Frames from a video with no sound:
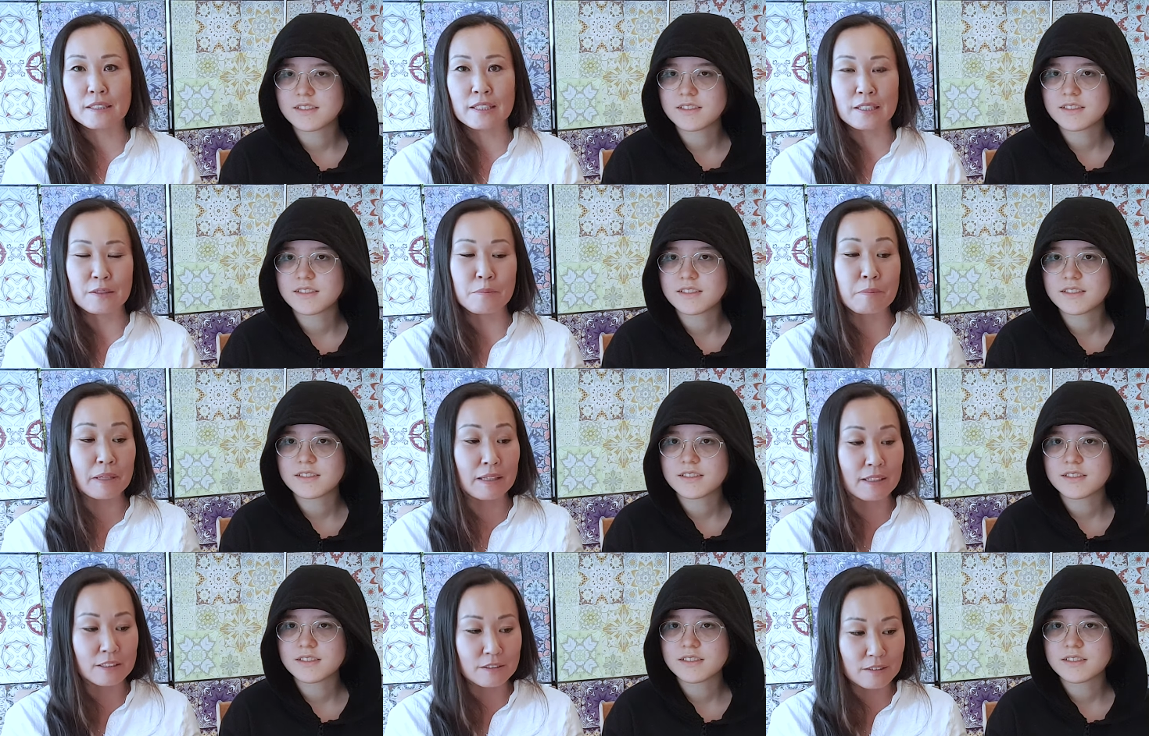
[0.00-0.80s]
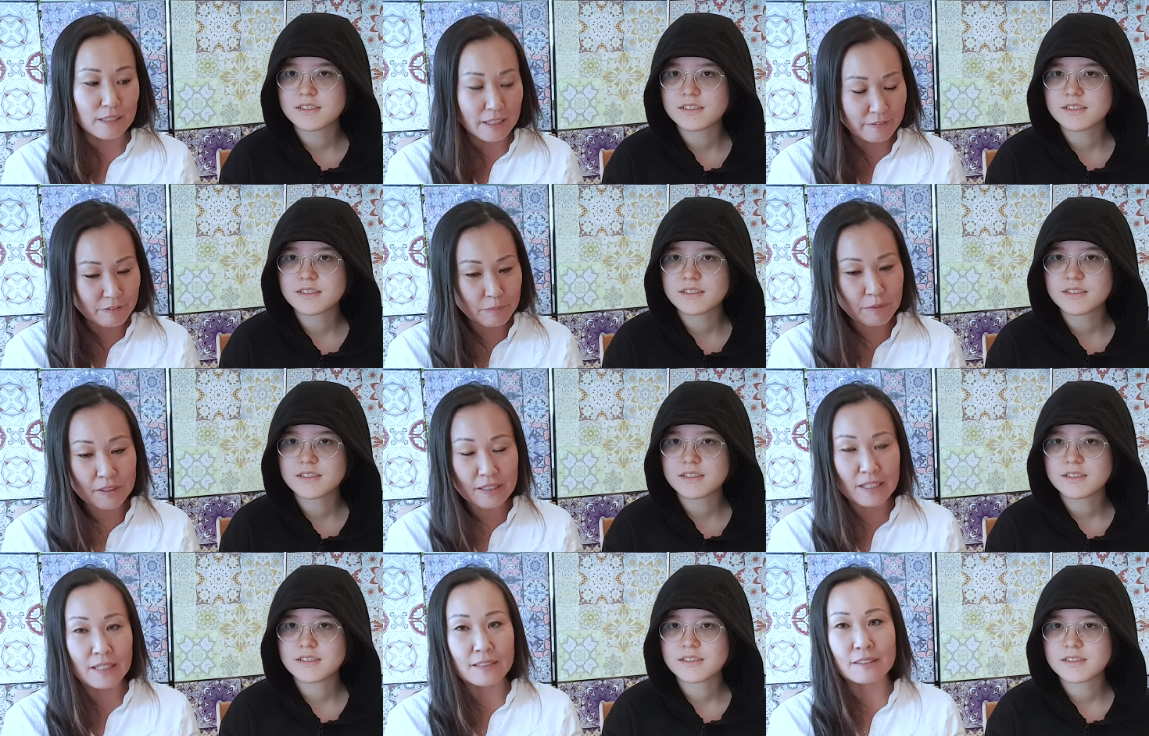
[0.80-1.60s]
Speaker 1: and be like
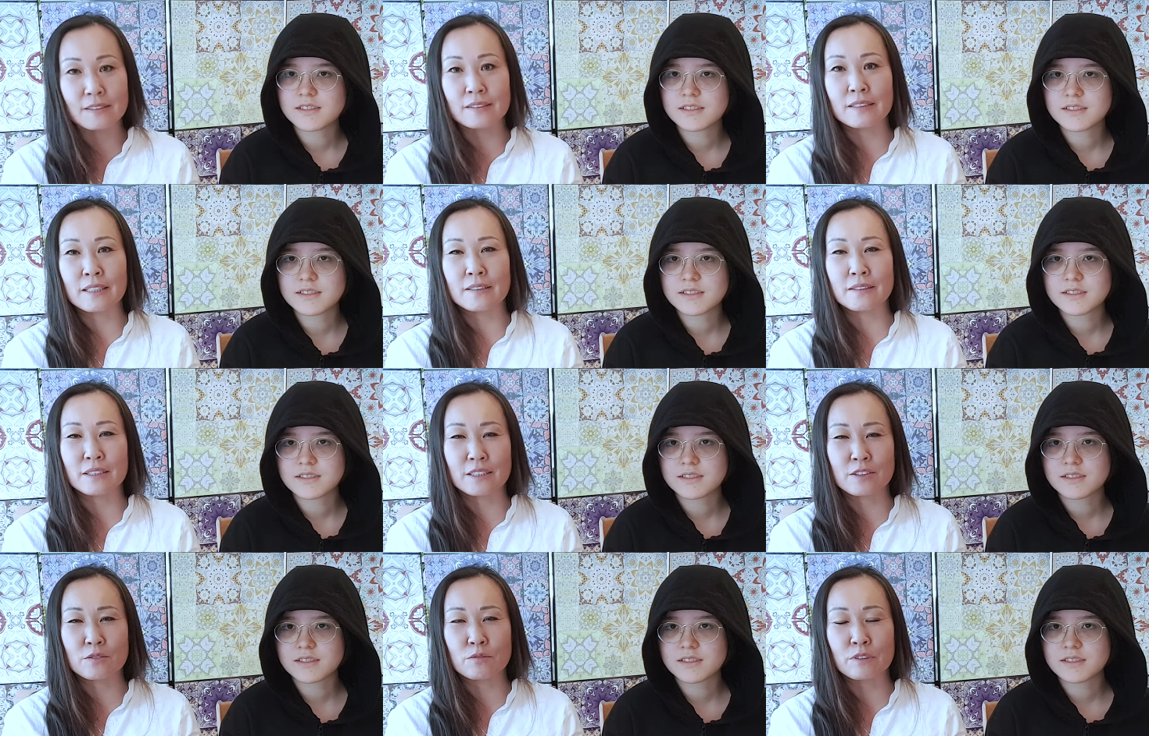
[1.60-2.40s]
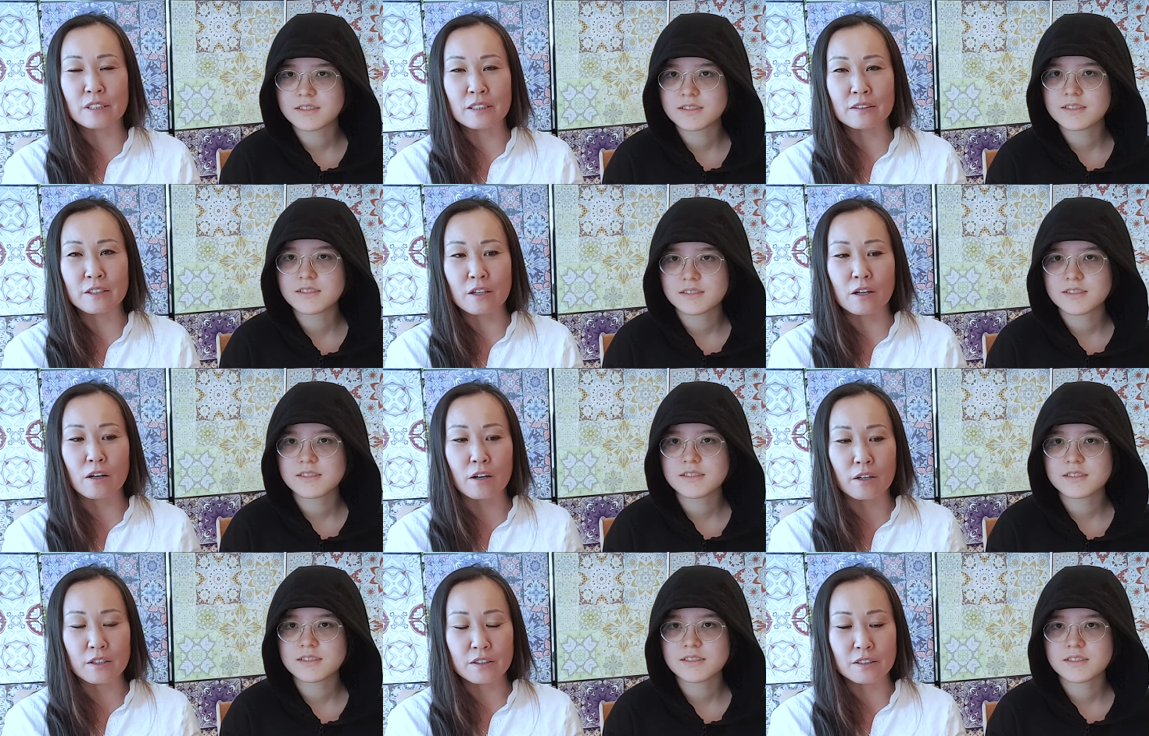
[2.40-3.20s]
everybody else, then it's really
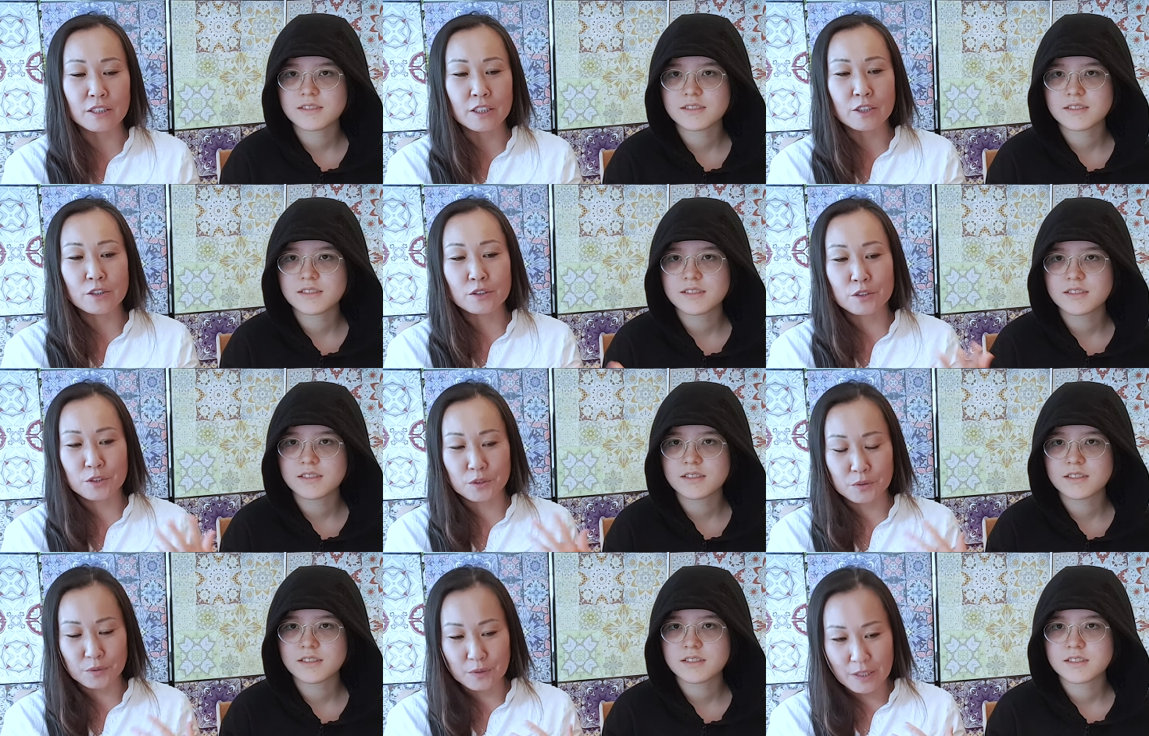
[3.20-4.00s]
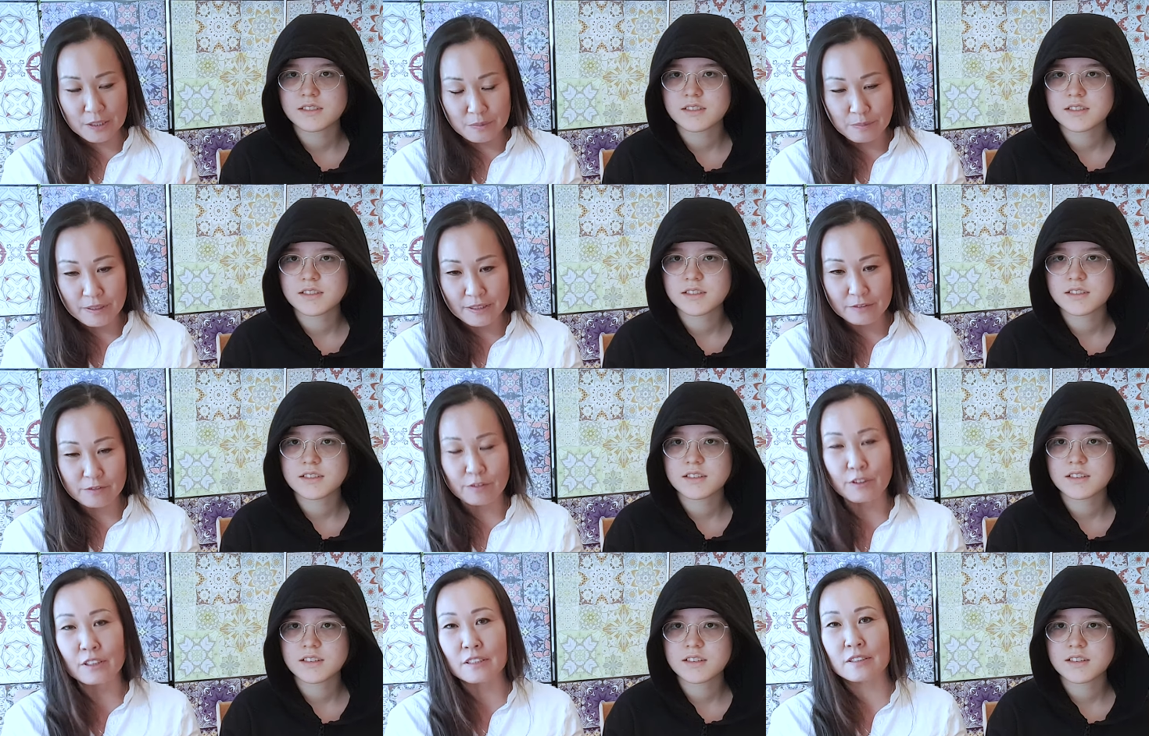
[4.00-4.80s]
hard to admit
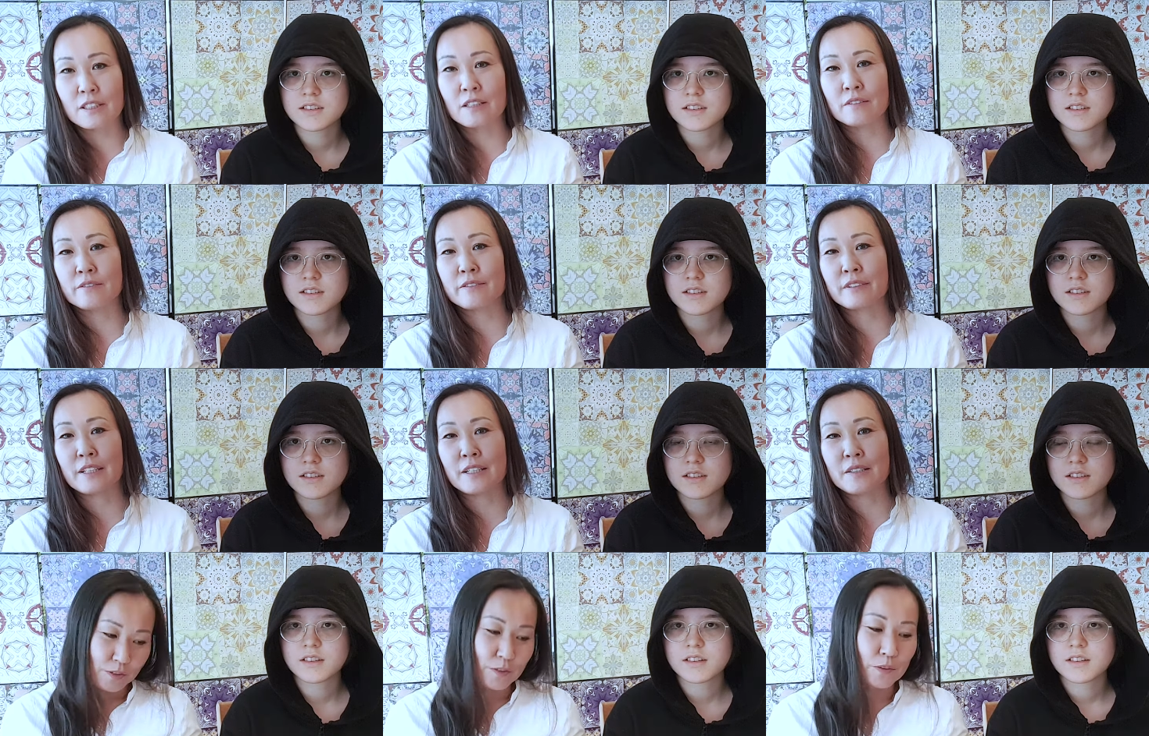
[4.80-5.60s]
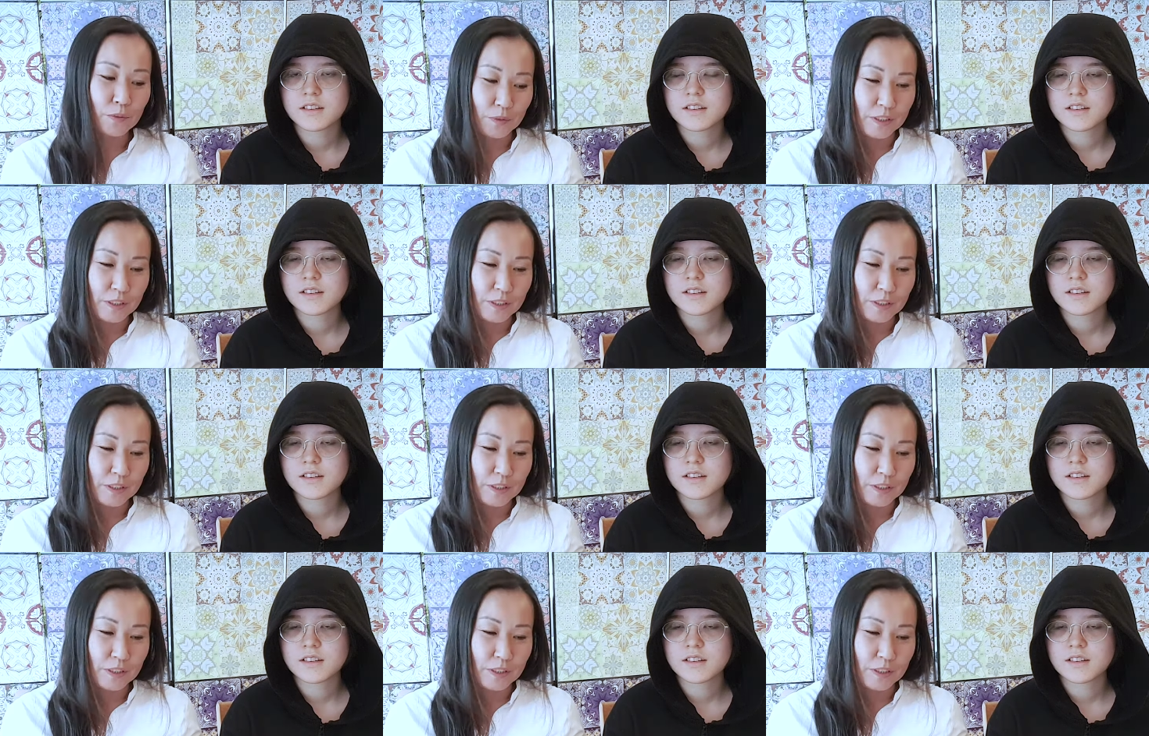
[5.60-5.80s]
for yourself that you